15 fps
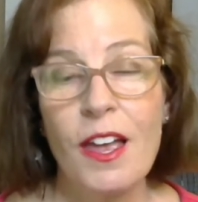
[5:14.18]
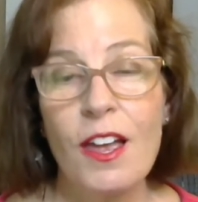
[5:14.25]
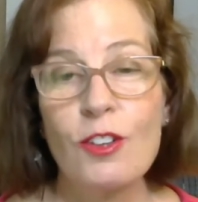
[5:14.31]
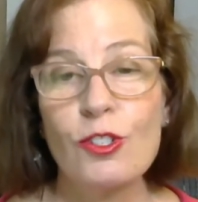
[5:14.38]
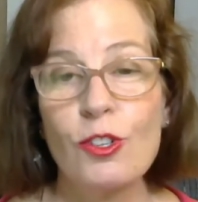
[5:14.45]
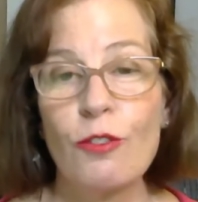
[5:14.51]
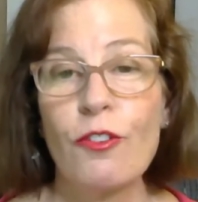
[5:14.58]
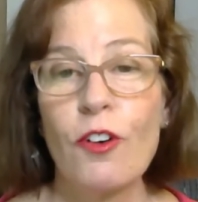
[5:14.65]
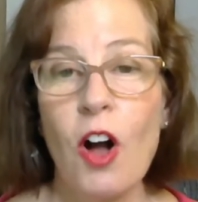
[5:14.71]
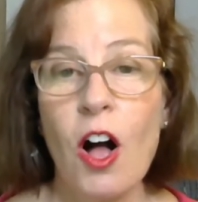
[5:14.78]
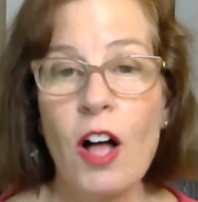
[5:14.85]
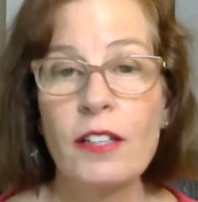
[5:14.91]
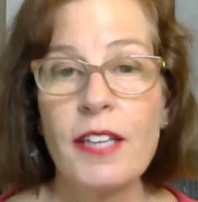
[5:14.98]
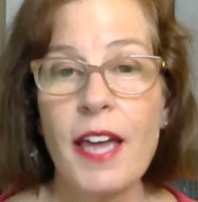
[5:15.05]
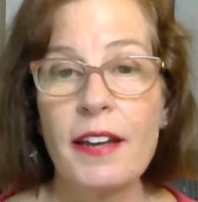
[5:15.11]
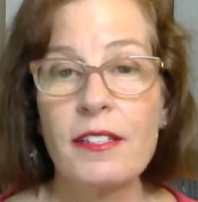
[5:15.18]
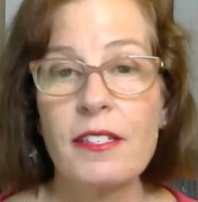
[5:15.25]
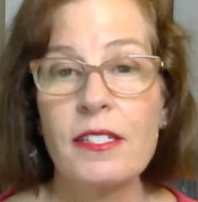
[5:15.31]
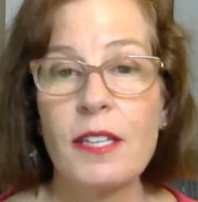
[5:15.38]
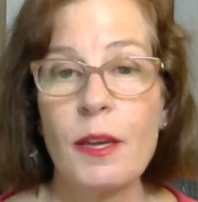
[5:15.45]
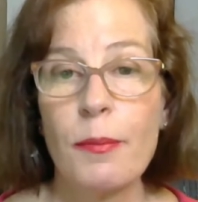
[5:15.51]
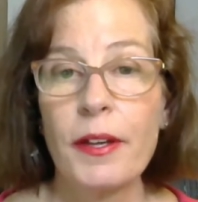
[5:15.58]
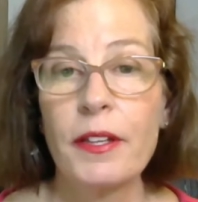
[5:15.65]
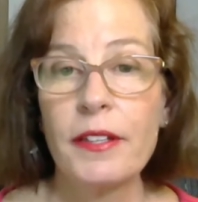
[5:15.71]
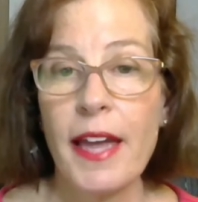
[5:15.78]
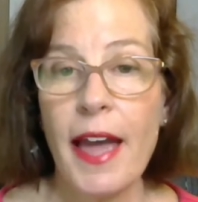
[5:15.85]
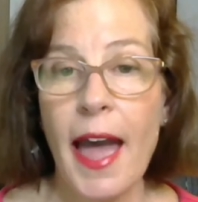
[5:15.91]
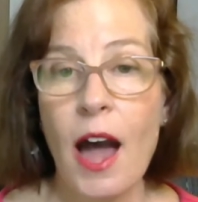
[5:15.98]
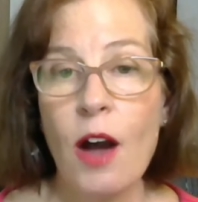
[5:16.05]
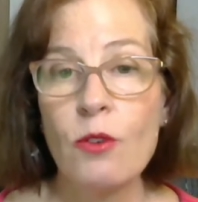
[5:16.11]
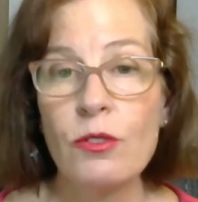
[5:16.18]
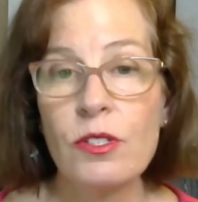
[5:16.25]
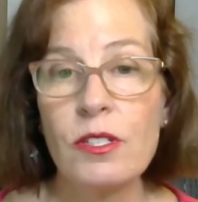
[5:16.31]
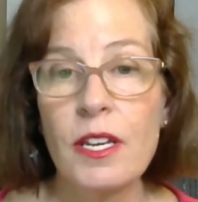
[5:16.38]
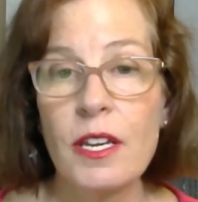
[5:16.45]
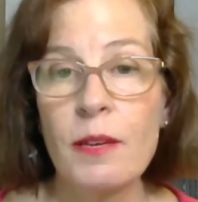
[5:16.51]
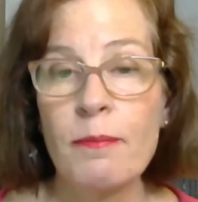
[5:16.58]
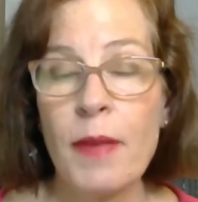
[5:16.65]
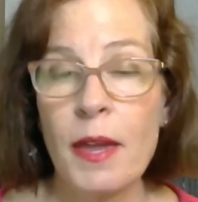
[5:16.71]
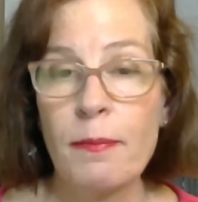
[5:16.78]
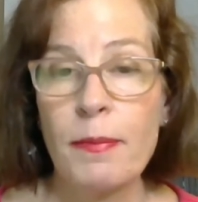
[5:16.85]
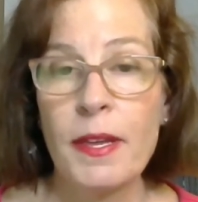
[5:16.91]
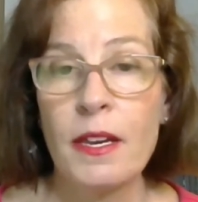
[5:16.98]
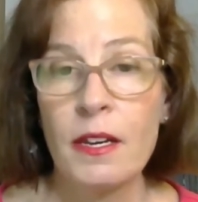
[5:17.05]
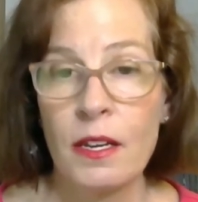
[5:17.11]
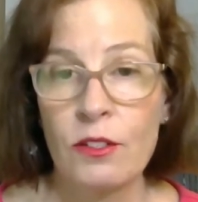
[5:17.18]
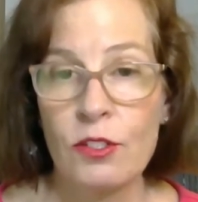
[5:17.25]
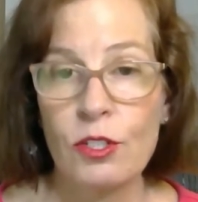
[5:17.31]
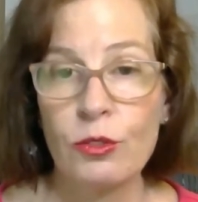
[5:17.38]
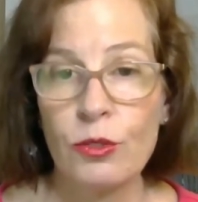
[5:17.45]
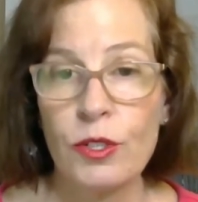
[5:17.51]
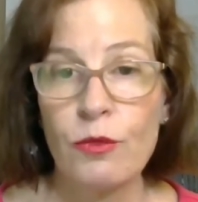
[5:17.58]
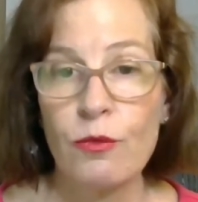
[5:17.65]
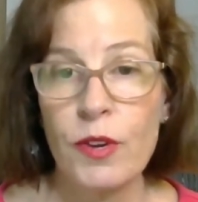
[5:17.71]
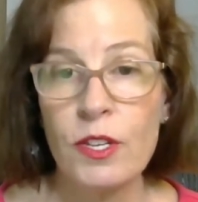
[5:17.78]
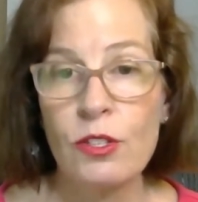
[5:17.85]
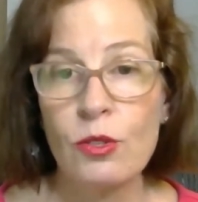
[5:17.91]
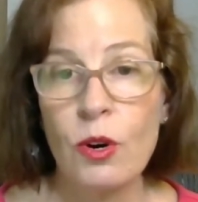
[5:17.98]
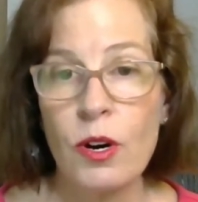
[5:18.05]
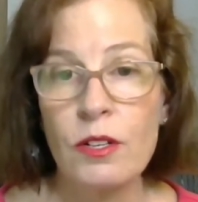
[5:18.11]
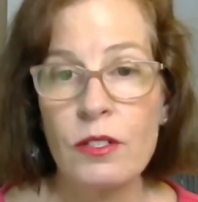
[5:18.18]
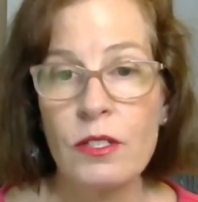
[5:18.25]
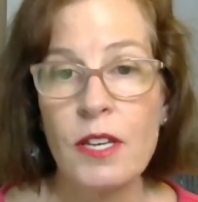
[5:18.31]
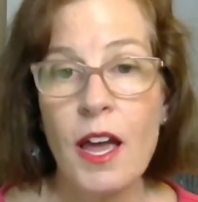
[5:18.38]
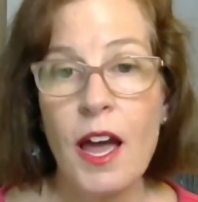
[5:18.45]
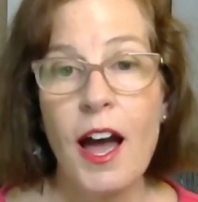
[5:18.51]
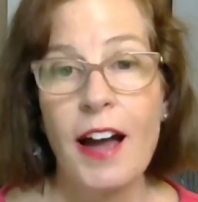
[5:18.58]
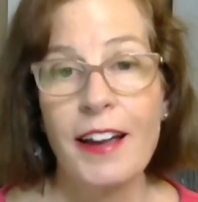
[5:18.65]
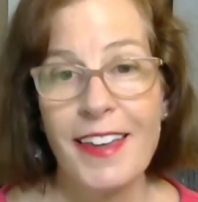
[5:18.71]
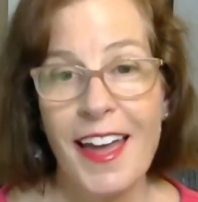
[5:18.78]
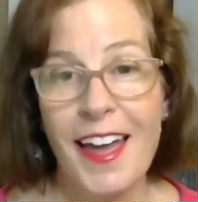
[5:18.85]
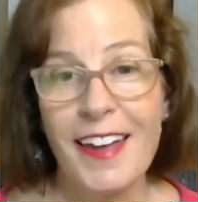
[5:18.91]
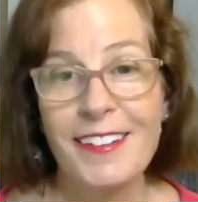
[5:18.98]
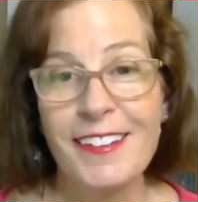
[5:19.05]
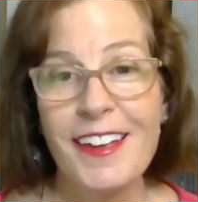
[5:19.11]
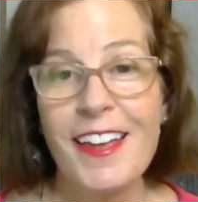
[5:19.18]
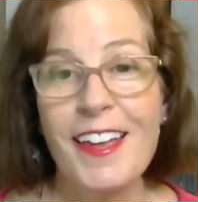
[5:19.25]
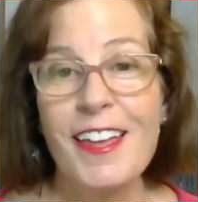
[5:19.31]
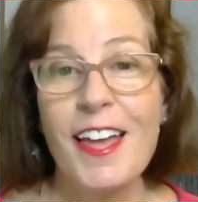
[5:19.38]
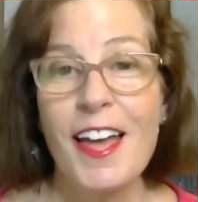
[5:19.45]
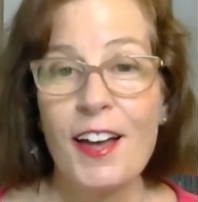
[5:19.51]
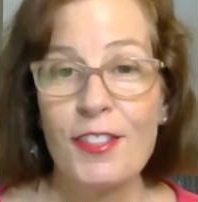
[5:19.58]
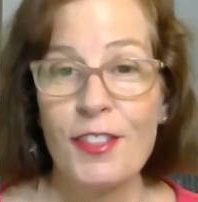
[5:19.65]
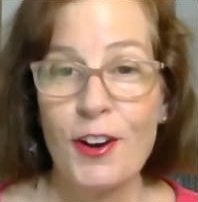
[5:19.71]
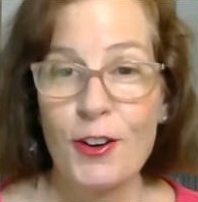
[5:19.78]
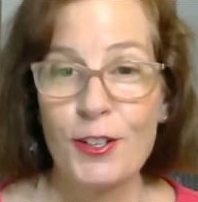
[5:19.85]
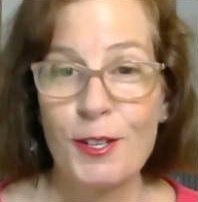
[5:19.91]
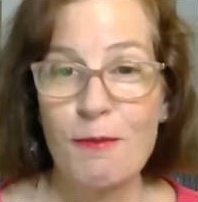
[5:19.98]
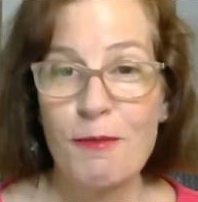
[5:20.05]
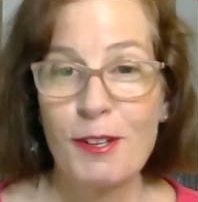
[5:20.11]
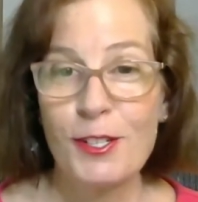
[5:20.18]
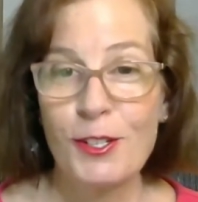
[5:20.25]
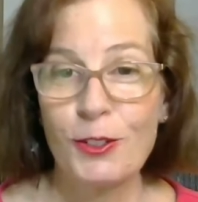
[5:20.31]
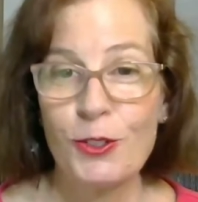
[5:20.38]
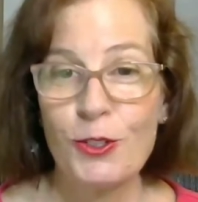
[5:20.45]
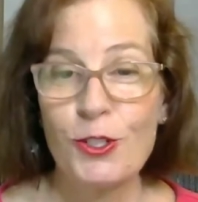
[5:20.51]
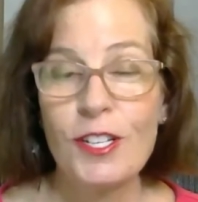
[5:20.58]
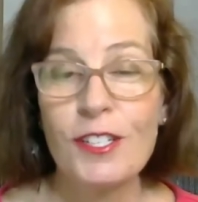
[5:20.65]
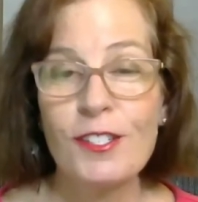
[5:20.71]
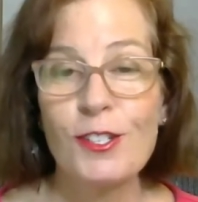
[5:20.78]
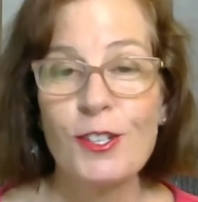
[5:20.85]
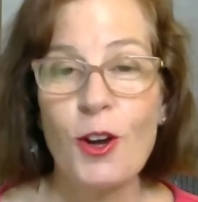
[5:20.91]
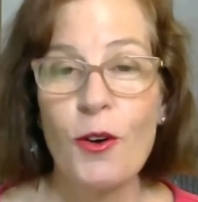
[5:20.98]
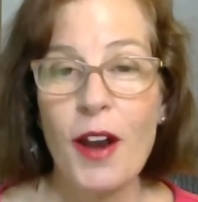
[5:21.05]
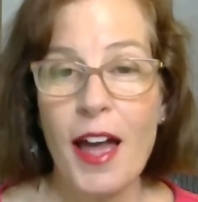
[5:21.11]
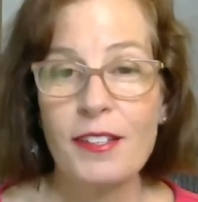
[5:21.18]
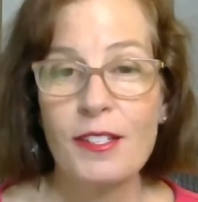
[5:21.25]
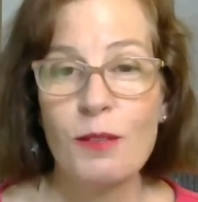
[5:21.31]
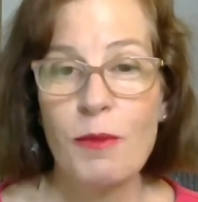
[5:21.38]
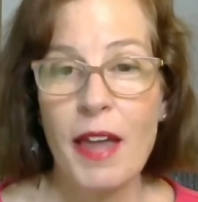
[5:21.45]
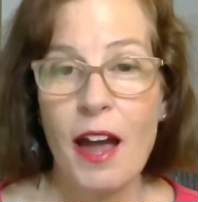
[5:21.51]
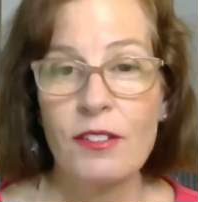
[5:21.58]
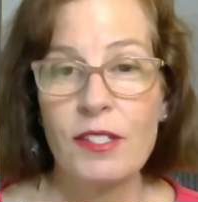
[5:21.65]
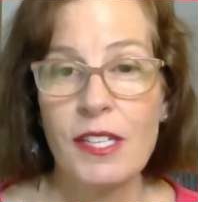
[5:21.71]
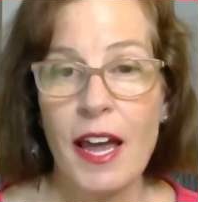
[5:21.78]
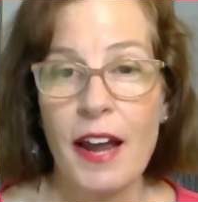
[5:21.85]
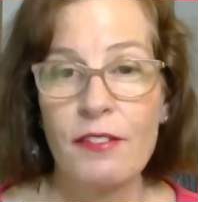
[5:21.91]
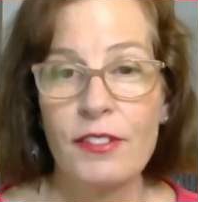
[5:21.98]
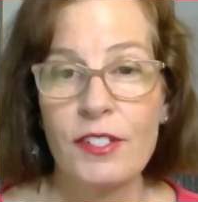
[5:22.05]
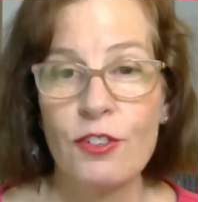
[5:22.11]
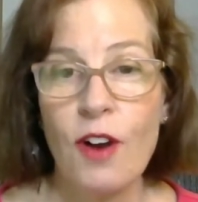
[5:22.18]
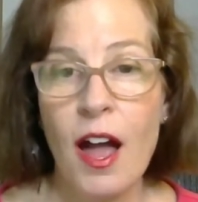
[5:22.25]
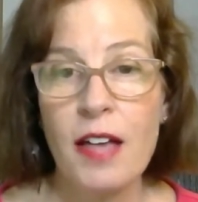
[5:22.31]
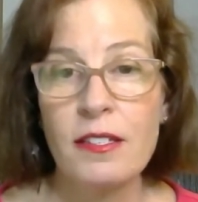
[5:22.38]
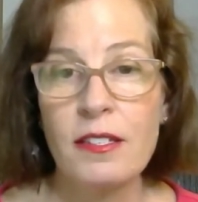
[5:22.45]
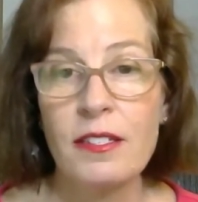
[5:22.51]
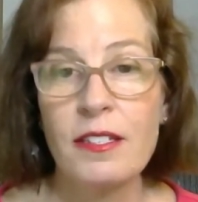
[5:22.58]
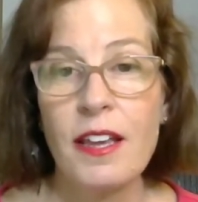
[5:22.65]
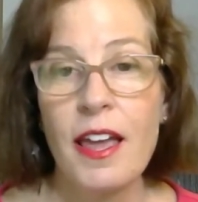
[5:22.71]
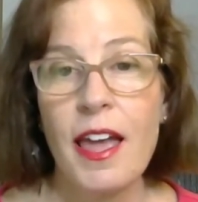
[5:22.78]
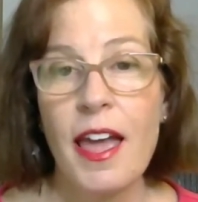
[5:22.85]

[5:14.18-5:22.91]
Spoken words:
So for ALTCS, typically a house, it may be an excluded resource. Again, there are some exclusions, so it has to be outside of a trust.